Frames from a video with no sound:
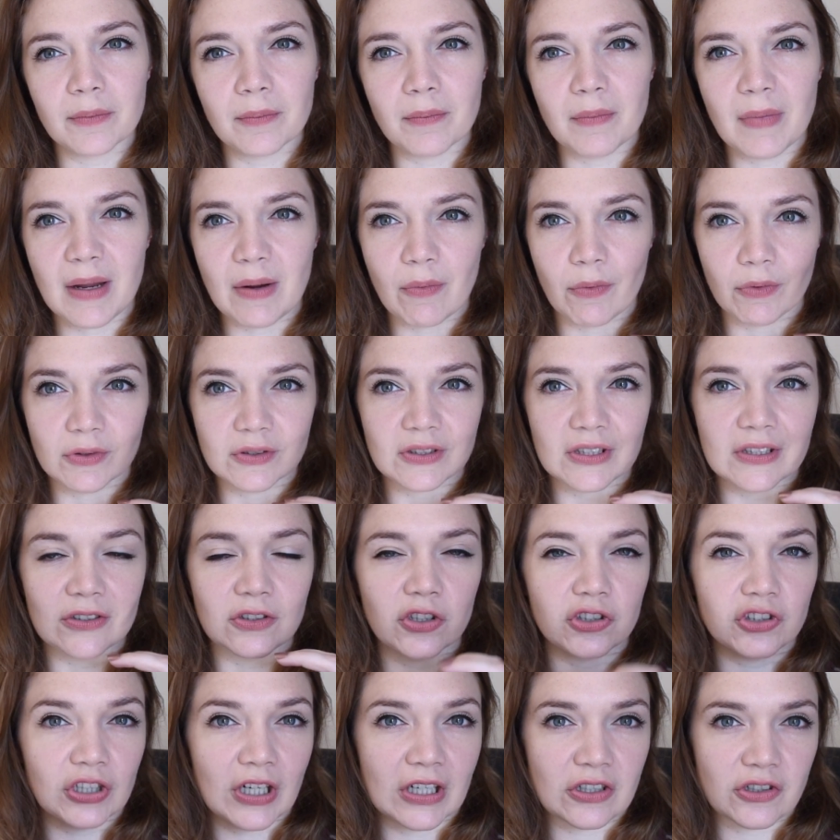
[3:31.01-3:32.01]
me wanting
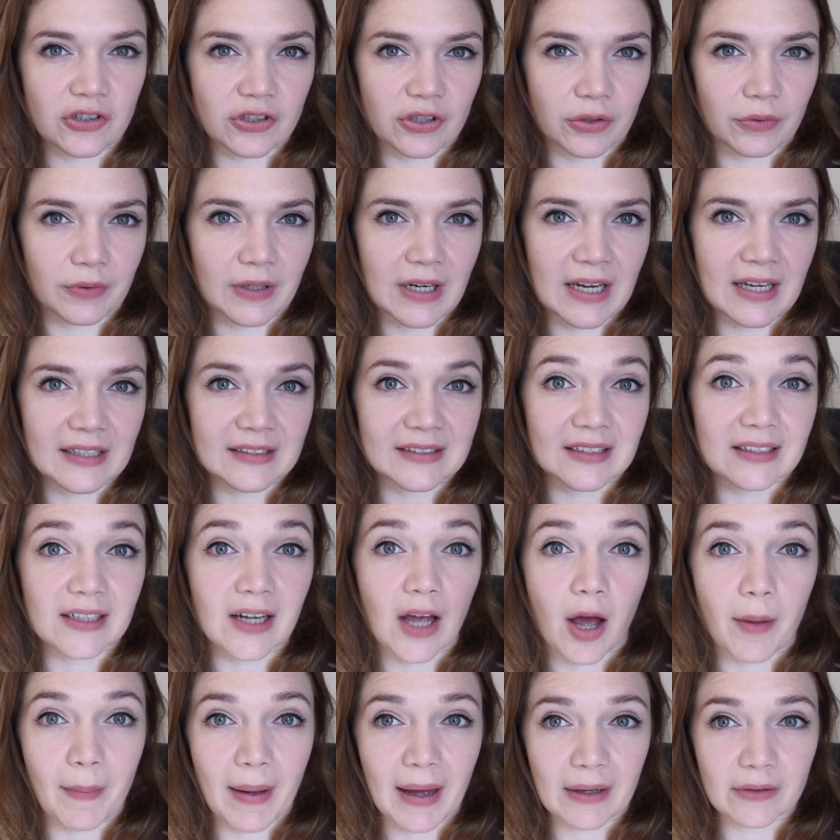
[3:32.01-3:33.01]
to change careers and
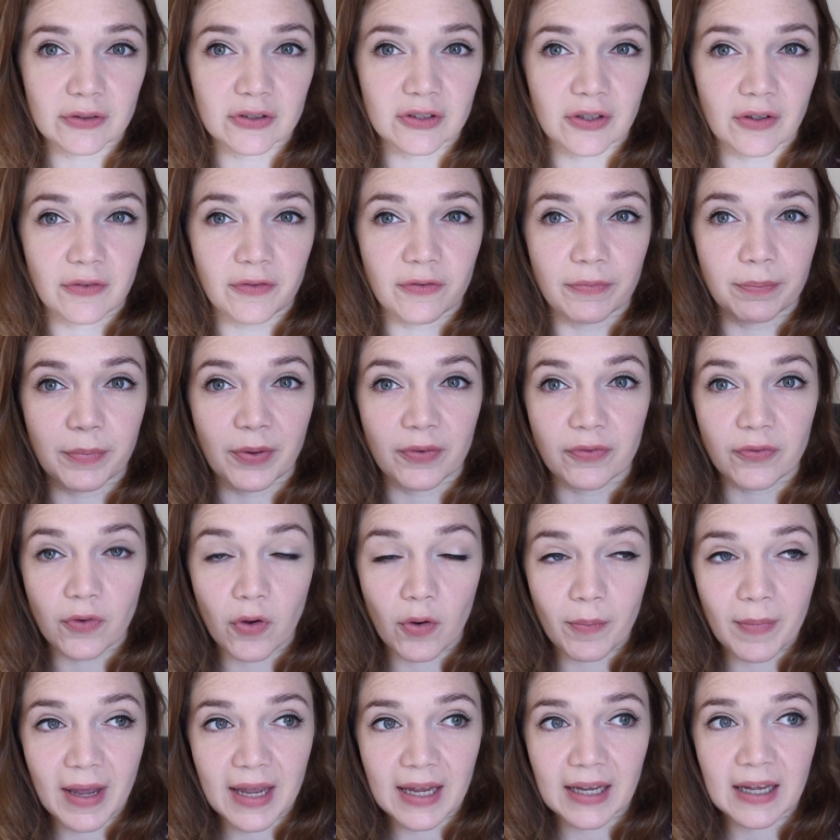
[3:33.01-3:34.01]
come out of
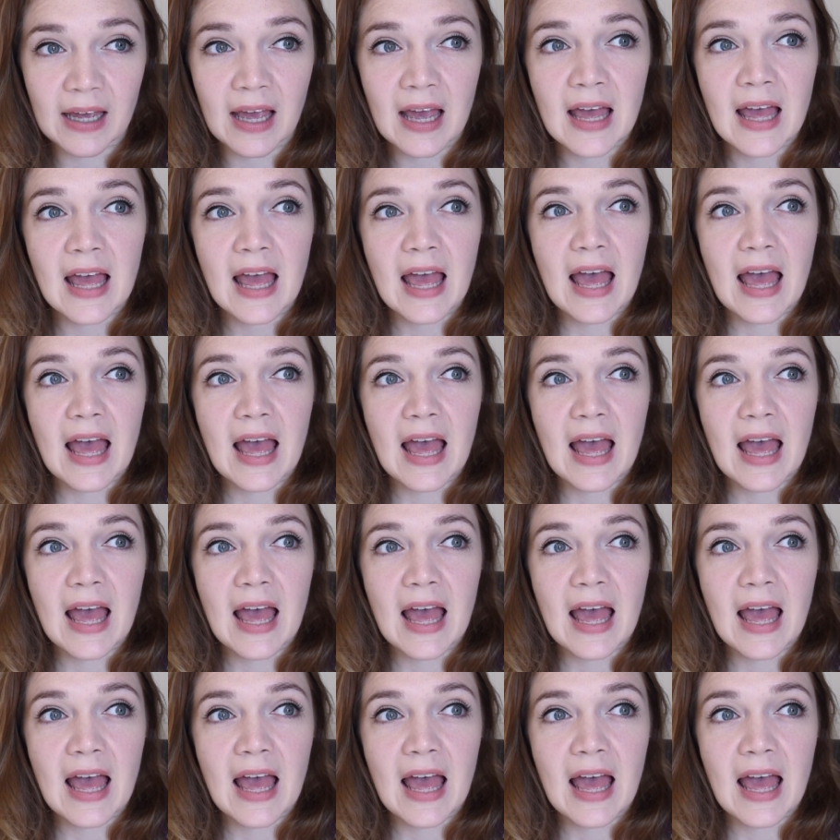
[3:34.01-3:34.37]
performing,